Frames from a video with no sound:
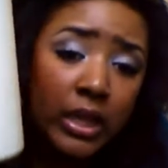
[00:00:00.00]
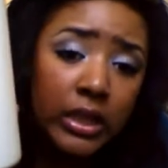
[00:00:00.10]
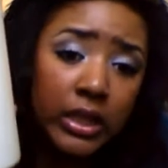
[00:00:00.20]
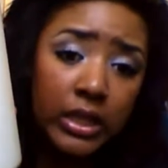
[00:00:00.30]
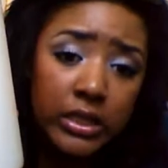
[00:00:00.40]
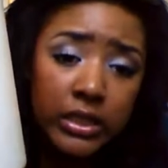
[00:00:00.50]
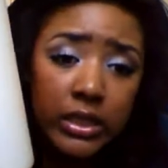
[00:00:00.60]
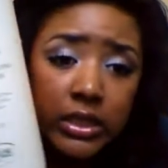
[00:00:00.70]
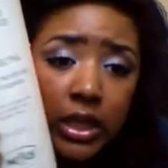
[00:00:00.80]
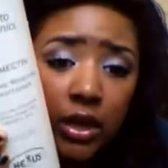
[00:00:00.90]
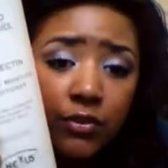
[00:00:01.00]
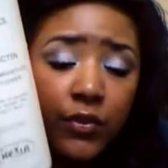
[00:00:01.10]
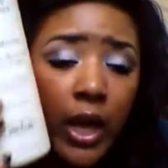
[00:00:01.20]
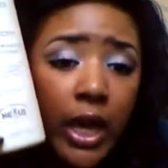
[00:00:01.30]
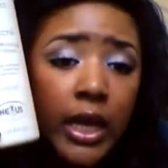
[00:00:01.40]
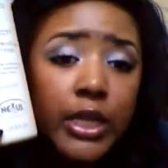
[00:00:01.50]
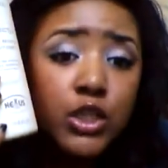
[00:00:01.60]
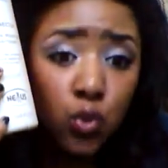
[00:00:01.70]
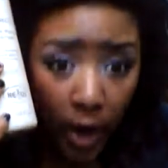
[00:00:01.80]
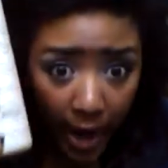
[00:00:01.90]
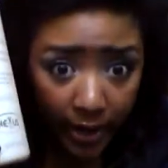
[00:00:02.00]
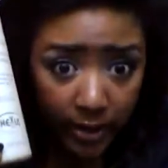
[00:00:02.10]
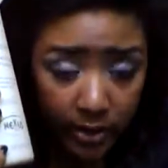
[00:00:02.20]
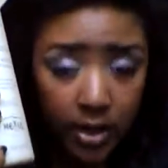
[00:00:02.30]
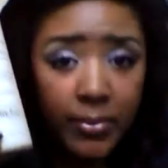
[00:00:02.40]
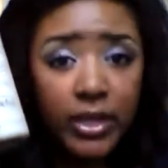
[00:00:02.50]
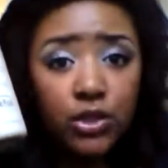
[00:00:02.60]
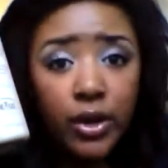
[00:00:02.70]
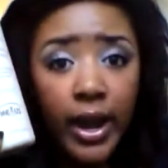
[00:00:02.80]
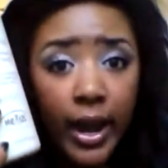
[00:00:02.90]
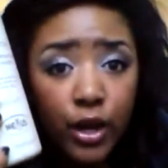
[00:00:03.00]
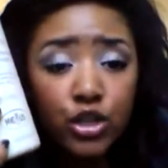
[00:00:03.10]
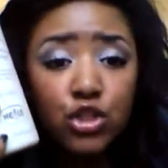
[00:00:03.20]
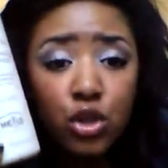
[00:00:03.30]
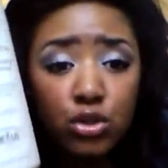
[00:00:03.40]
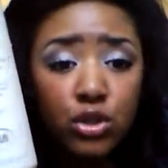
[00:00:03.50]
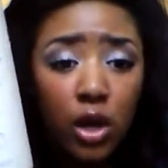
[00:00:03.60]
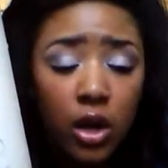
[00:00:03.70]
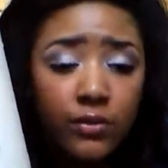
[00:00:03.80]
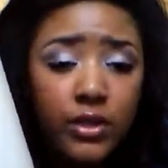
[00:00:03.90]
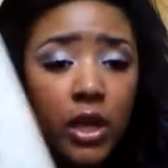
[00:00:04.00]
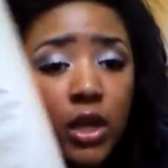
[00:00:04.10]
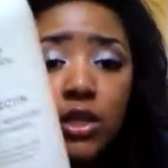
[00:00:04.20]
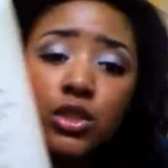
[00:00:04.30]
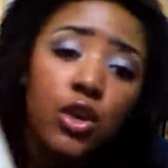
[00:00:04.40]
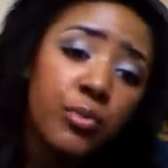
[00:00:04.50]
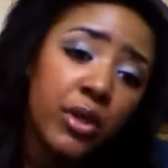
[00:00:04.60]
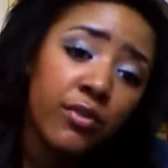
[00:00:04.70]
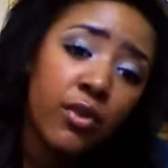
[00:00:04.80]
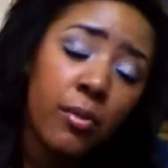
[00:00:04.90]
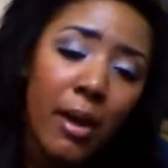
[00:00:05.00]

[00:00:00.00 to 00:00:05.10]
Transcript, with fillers: And this stuff is cracked it makes your hair so soft, so beautiful.